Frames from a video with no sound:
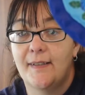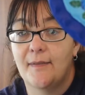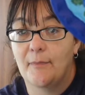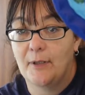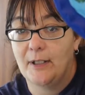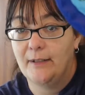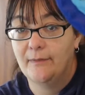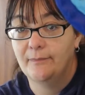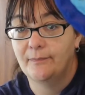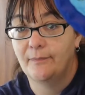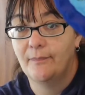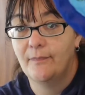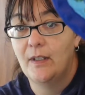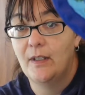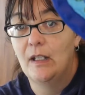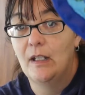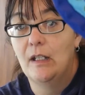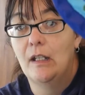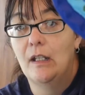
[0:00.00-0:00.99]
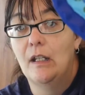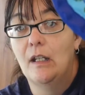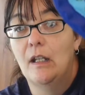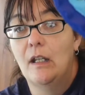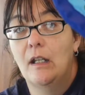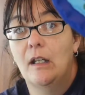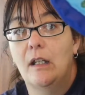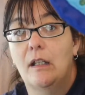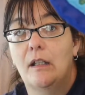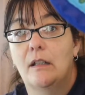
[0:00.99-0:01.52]
one,
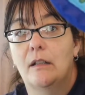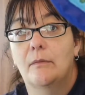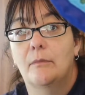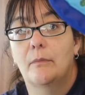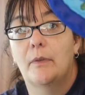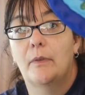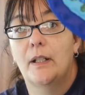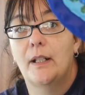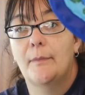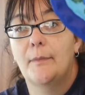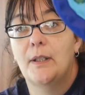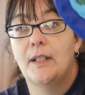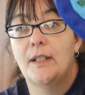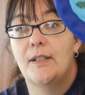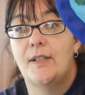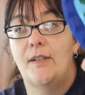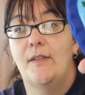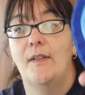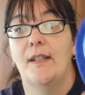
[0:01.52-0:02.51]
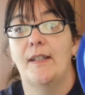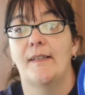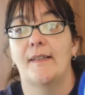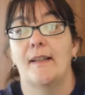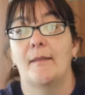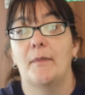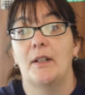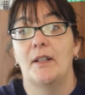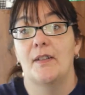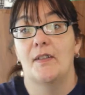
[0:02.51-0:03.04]
what I'm going to do is I'm
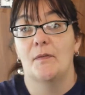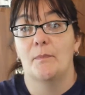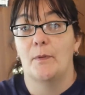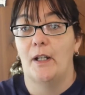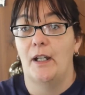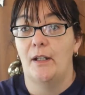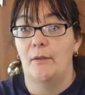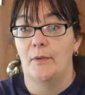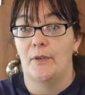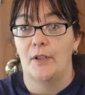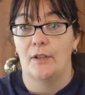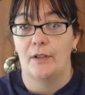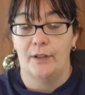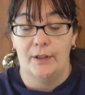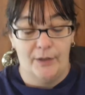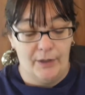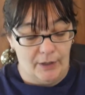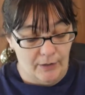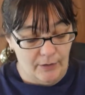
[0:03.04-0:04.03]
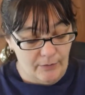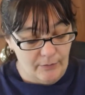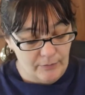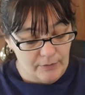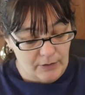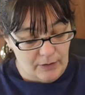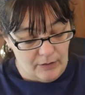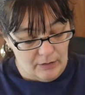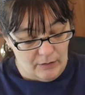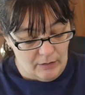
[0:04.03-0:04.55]
going to spray it with clear
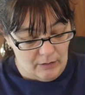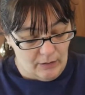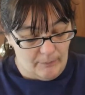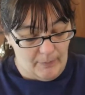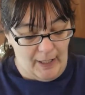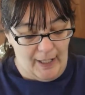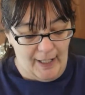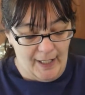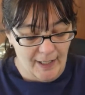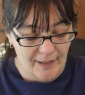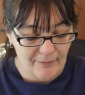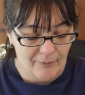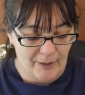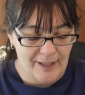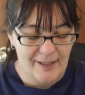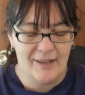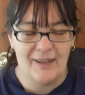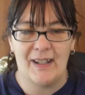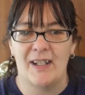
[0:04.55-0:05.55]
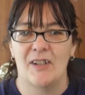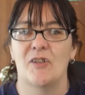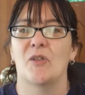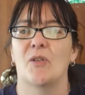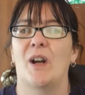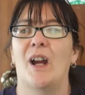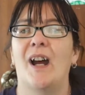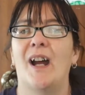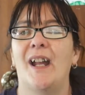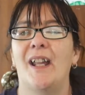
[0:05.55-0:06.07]
coat. I had to wait till they
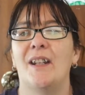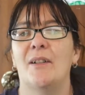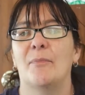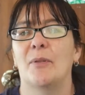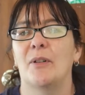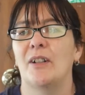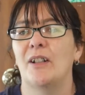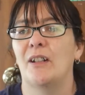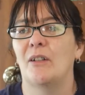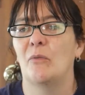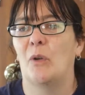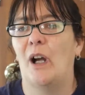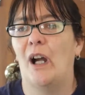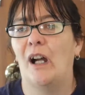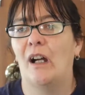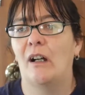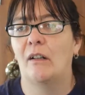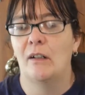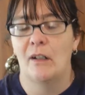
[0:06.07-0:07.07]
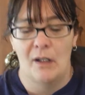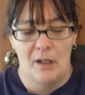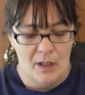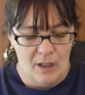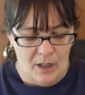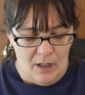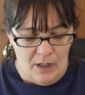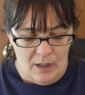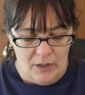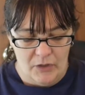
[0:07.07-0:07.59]
dried a pretty good while,
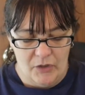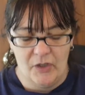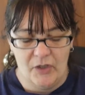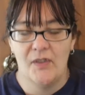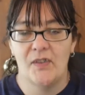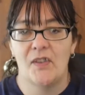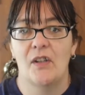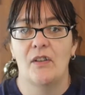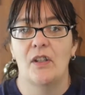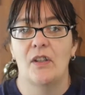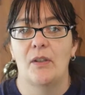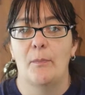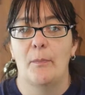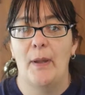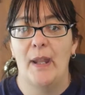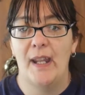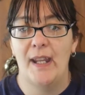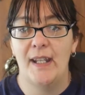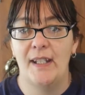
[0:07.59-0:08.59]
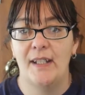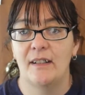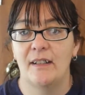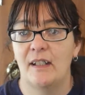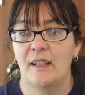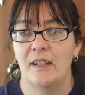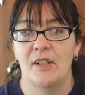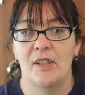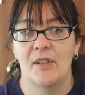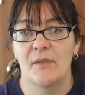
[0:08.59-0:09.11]
just so that the paint,
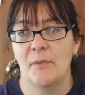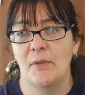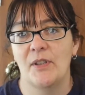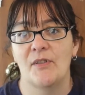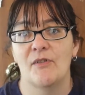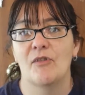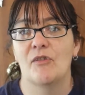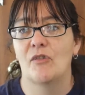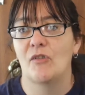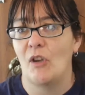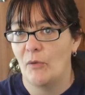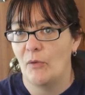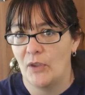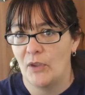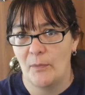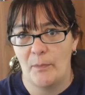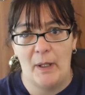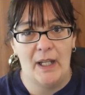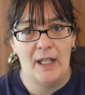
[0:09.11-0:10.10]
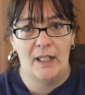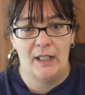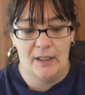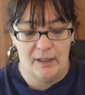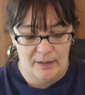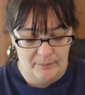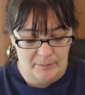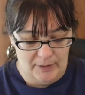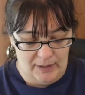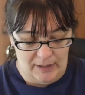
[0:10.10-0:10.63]
it just wouldn't soak the paint
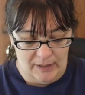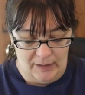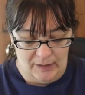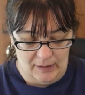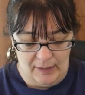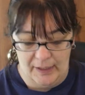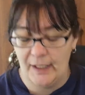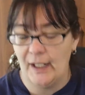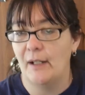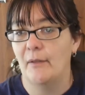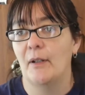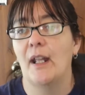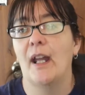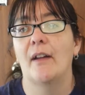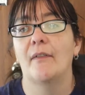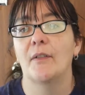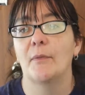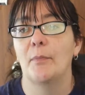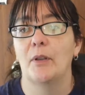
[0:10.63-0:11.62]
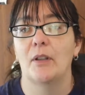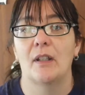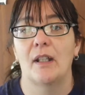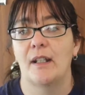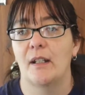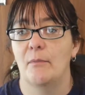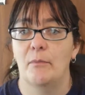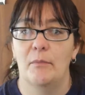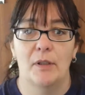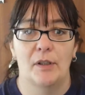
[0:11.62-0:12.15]
up, and like I would have to put like
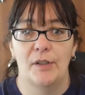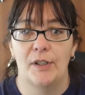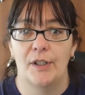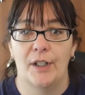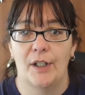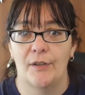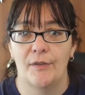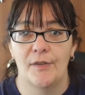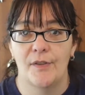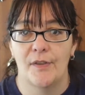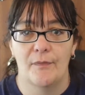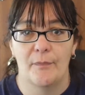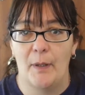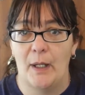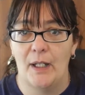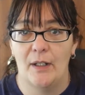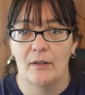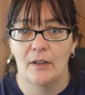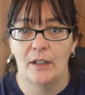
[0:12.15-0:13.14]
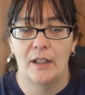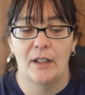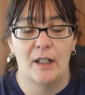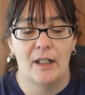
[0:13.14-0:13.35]
a million coats of paint on here. I